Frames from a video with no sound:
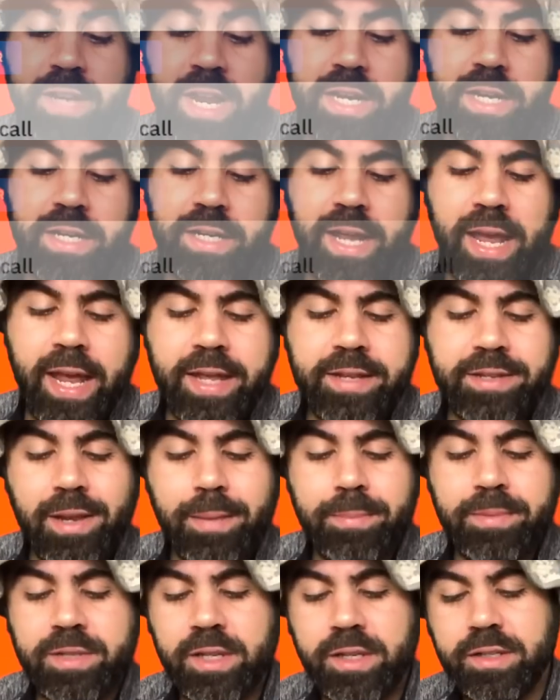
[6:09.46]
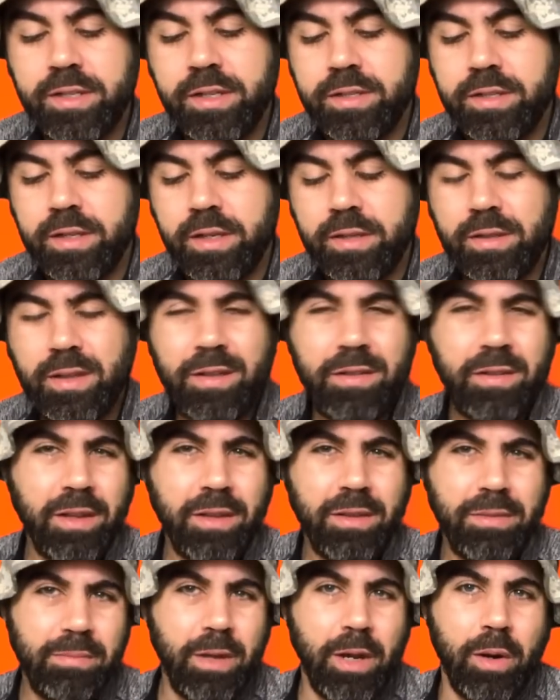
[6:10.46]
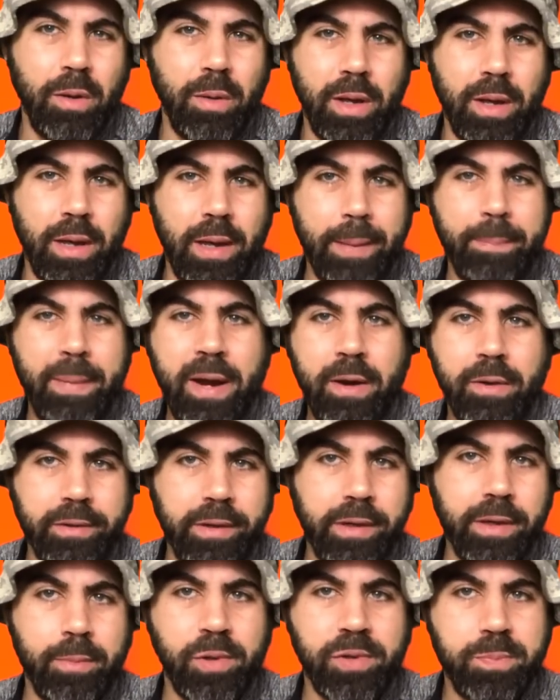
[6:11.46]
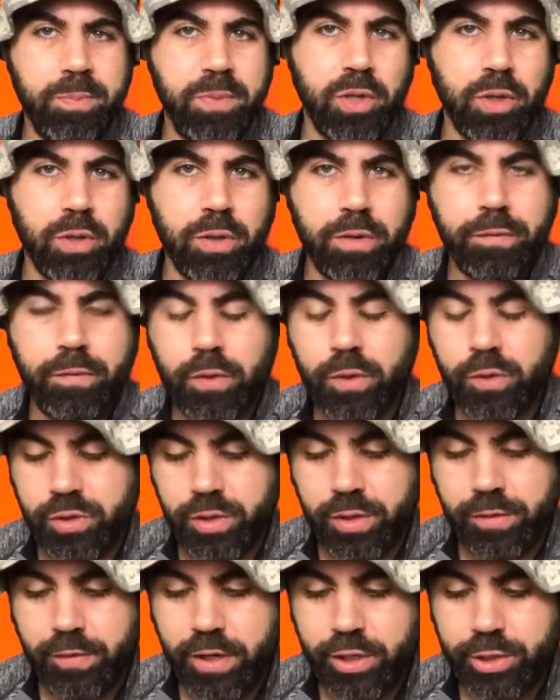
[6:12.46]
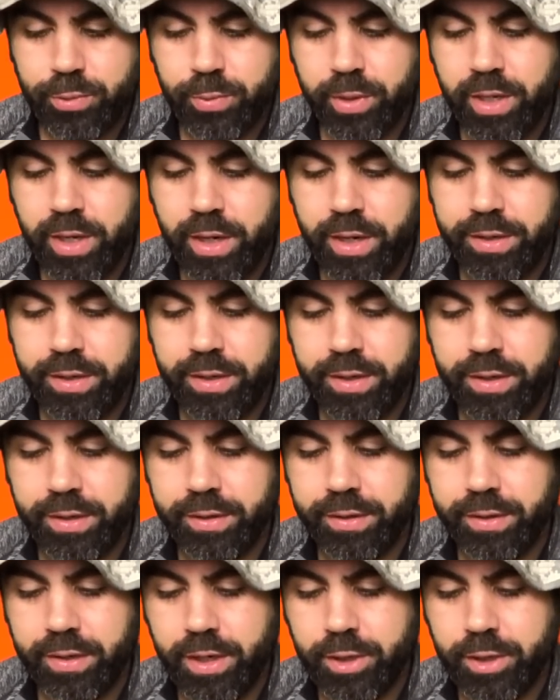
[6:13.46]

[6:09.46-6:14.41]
taken KSM 66. That's like, you know, apparently the most pure version of ashwagandha.